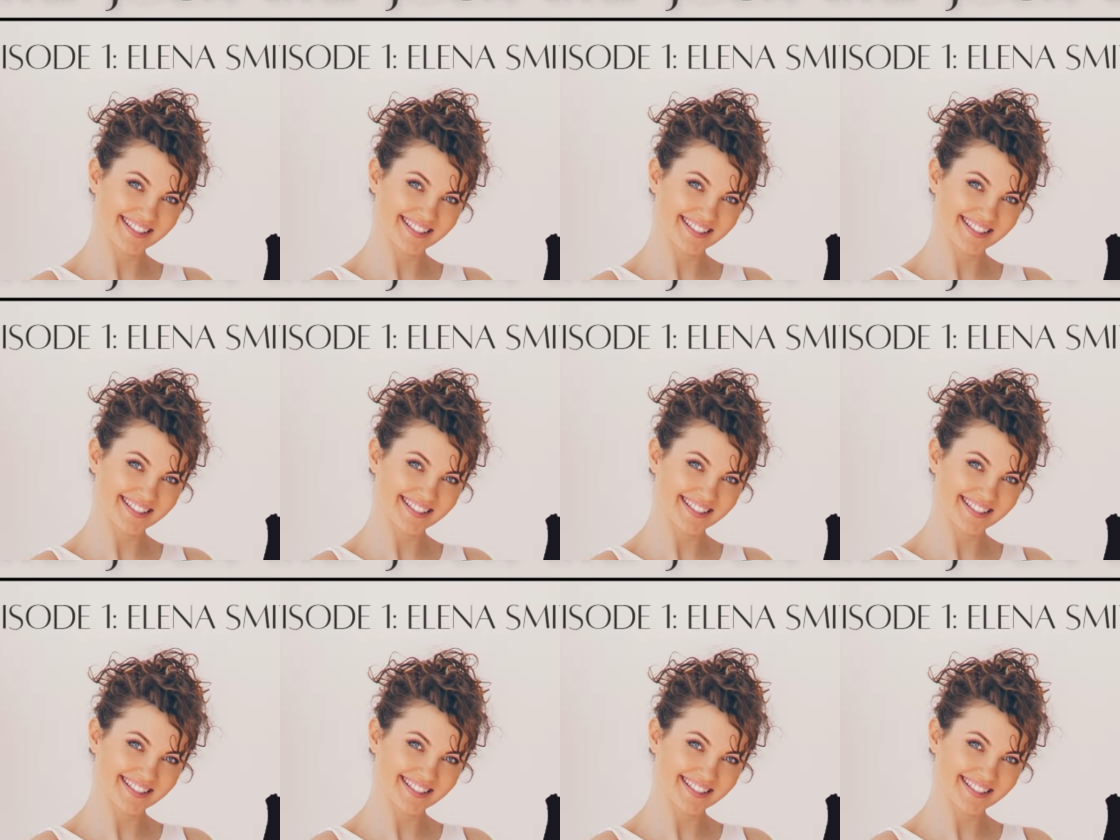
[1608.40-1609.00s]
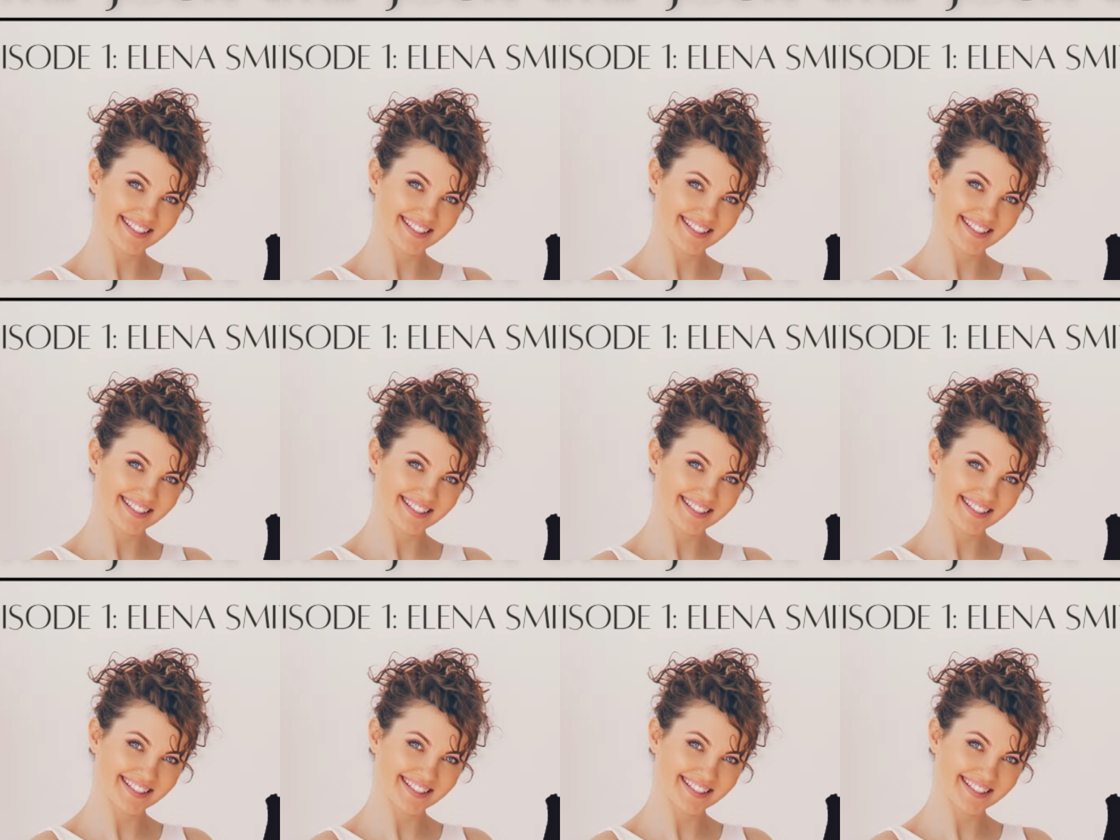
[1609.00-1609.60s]
So what I'm
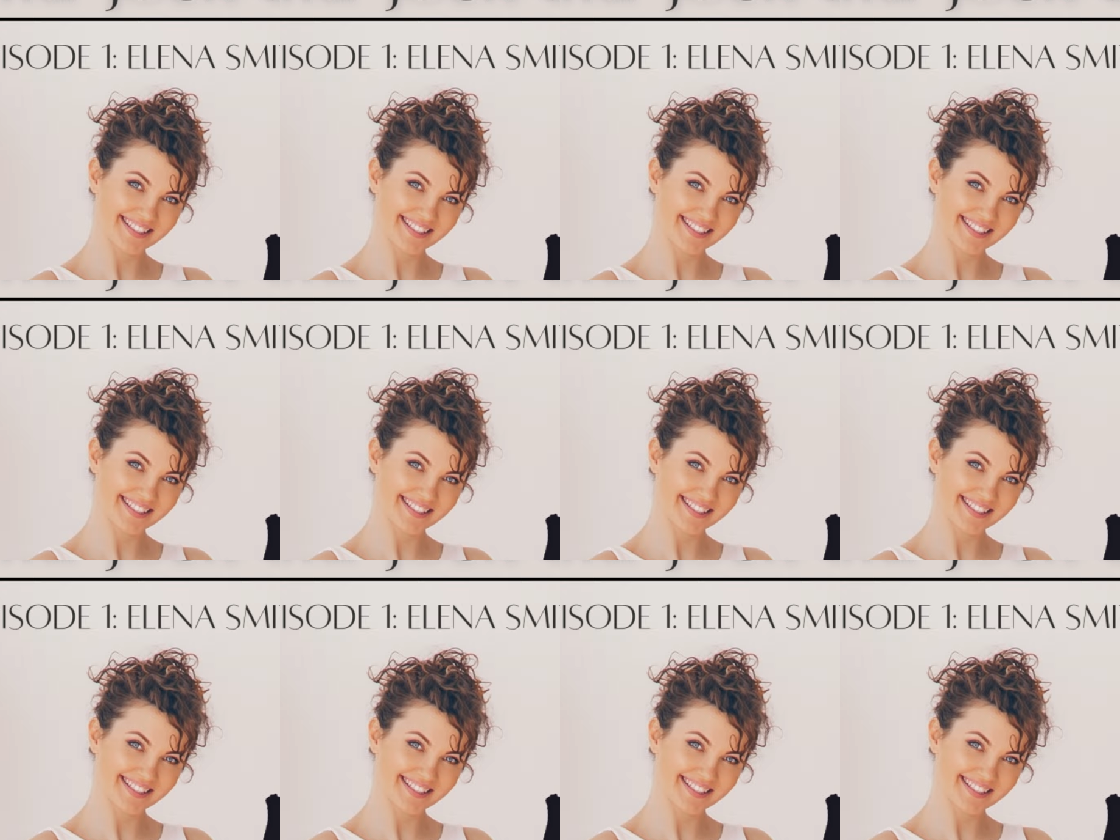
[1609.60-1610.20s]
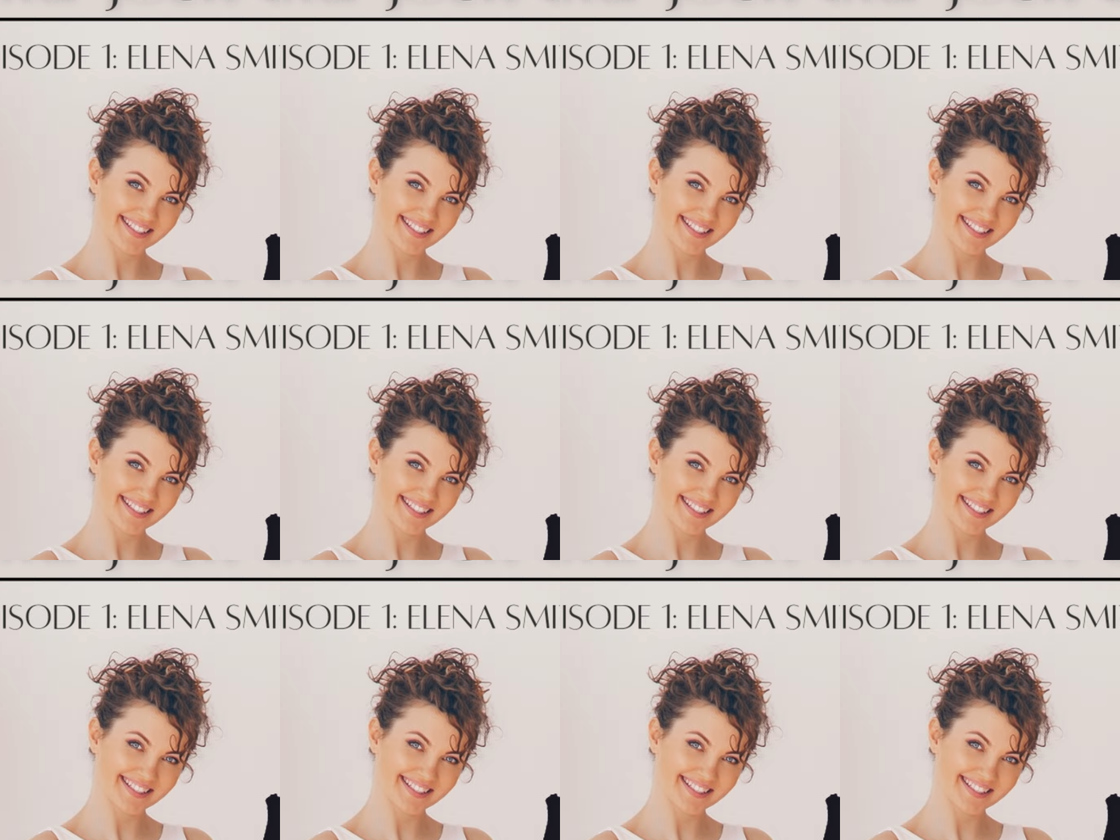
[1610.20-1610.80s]
hearing you say is basically
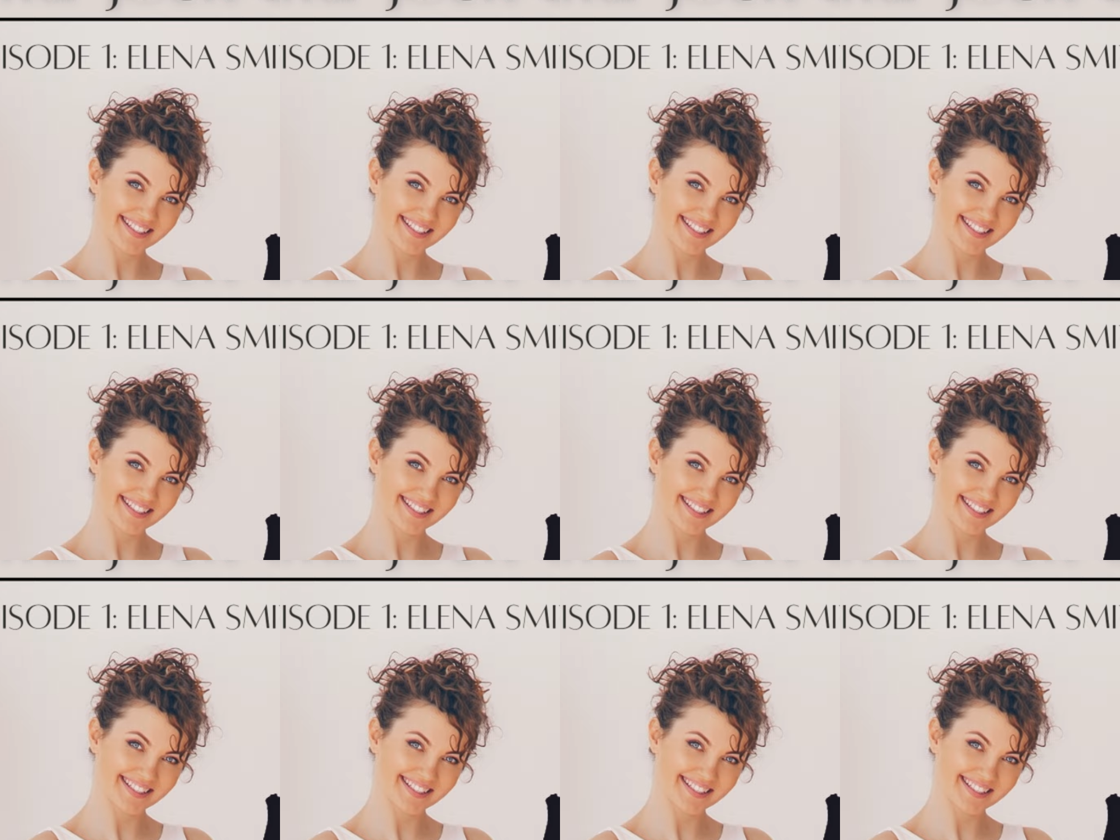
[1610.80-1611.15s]
technique.